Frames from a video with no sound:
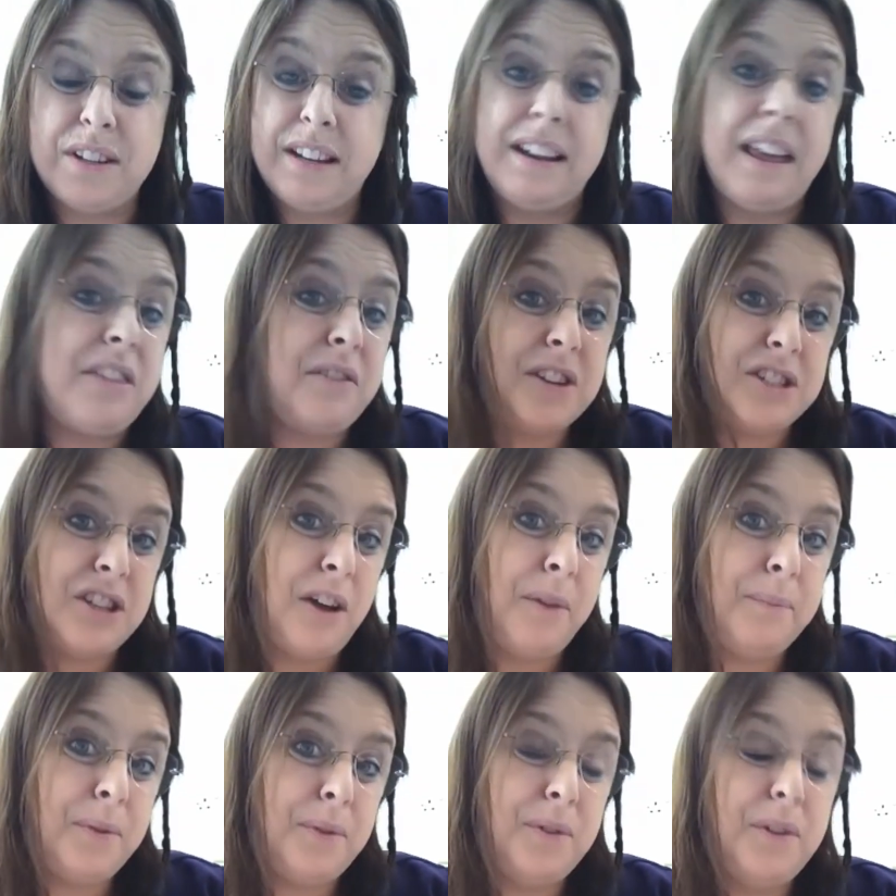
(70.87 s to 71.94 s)
Another
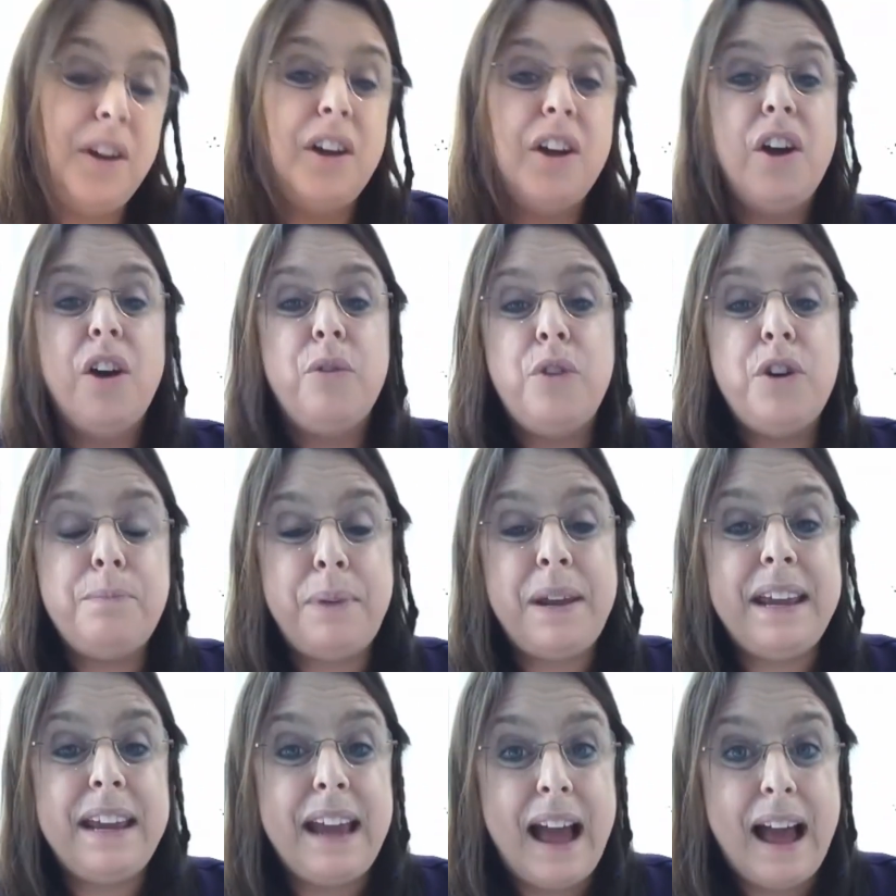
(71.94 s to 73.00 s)
example would
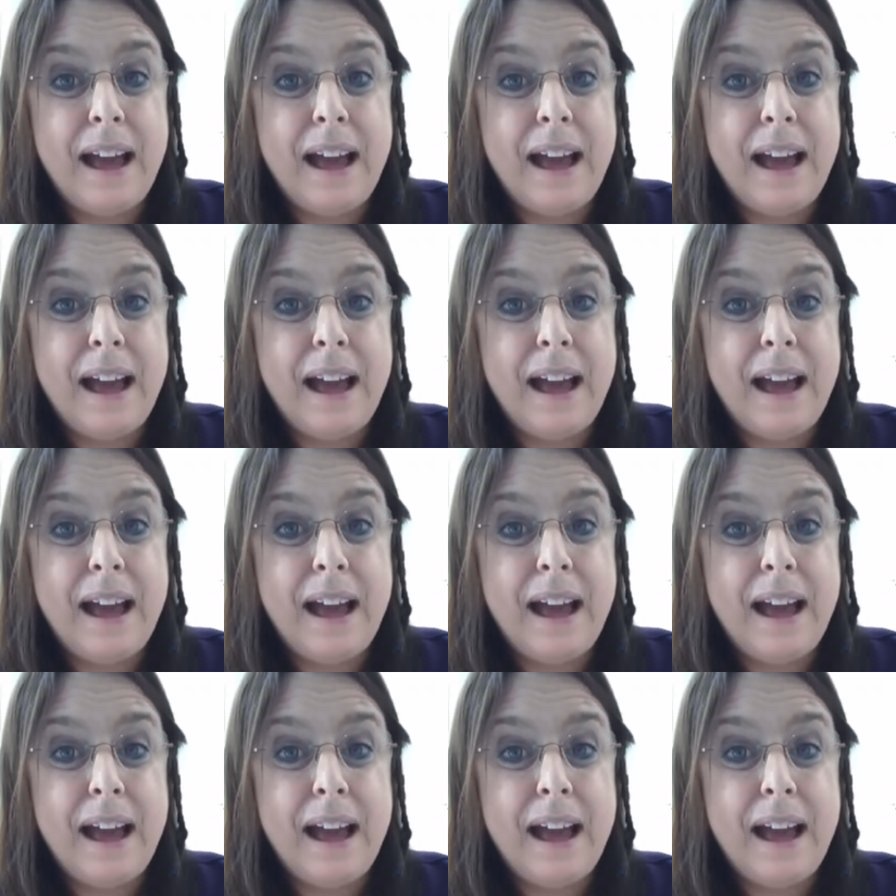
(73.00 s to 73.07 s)
be